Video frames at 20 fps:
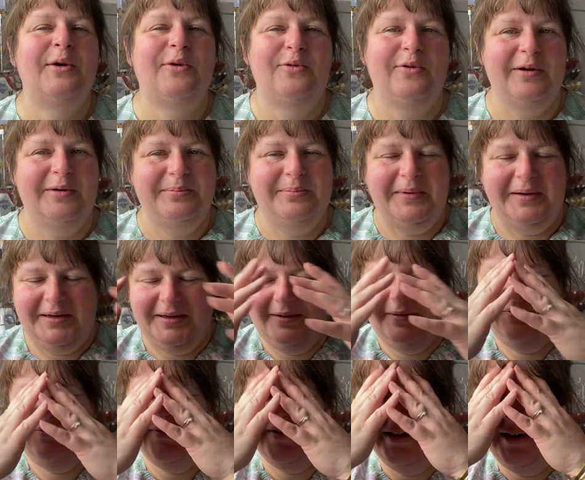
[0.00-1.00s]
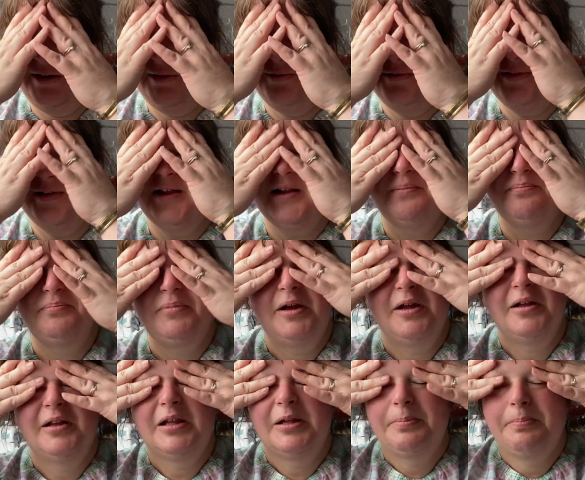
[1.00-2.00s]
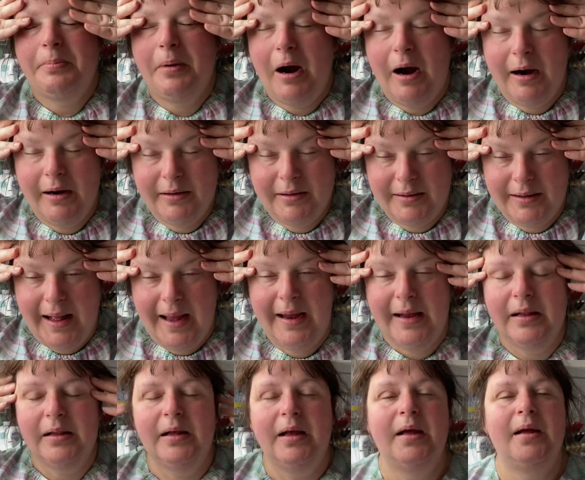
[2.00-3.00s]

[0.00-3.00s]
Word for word: Worth my video was a bit sparse, right?